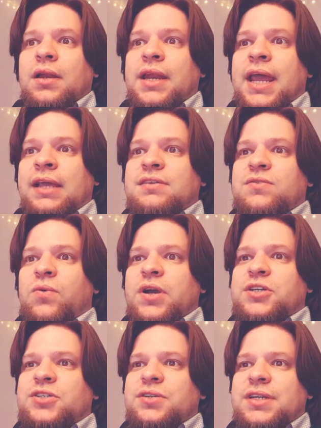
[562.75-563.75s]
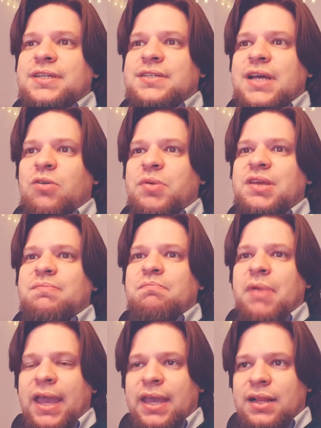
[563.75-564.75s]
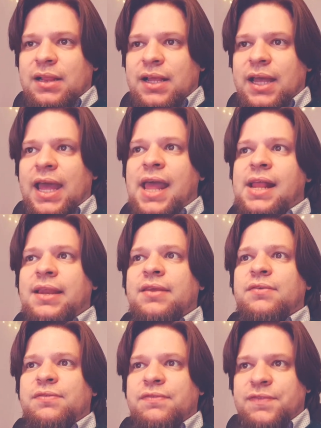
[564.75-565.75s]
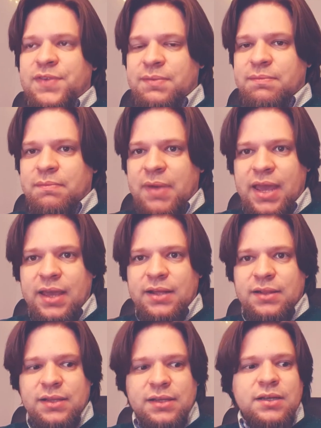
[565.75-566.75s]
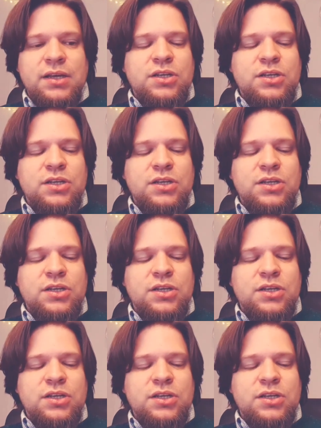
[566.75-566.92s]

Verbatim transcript: Next question is how many male and female?